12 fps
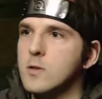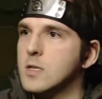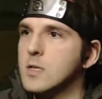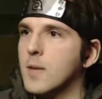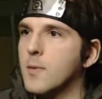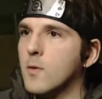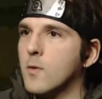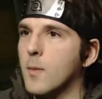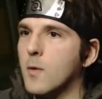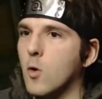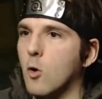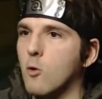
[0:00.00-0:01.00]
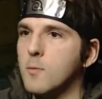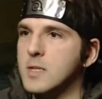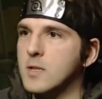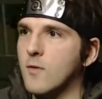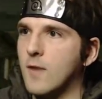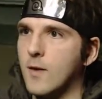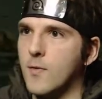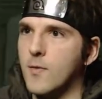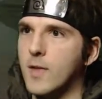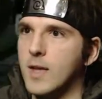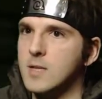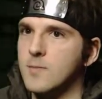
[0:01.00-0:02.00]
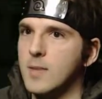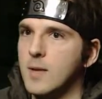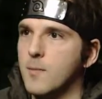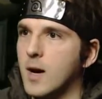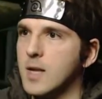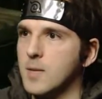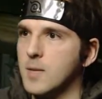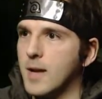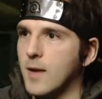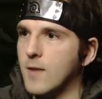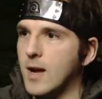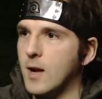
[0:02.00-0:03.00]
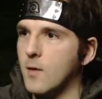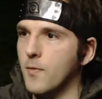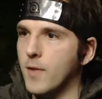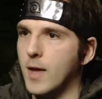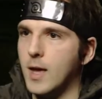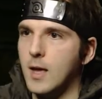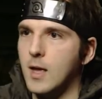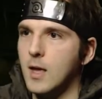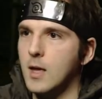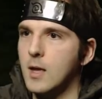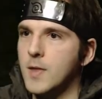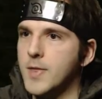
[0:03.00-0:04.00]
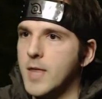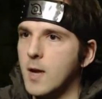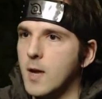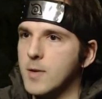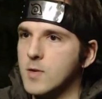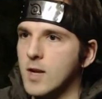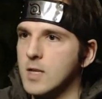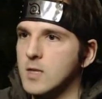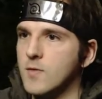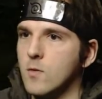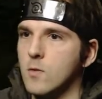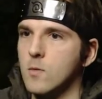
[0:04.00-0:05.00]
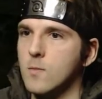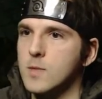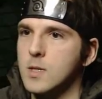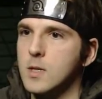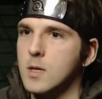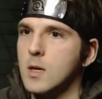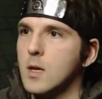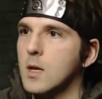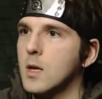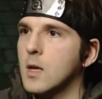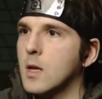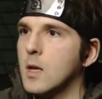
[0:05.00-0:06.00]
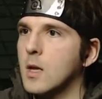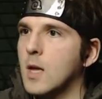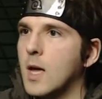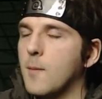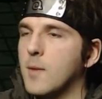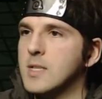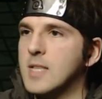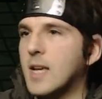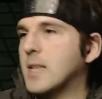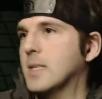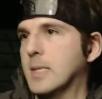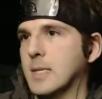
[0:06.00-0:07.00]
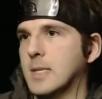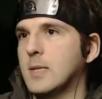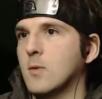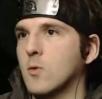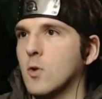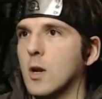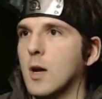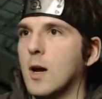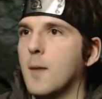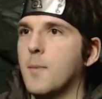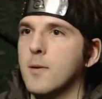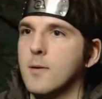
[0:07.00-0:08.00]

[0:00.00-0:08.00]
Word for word: typical. The corpses around this. I mean, by the time I get round there, they'll be transferred. And my stasis is still not up.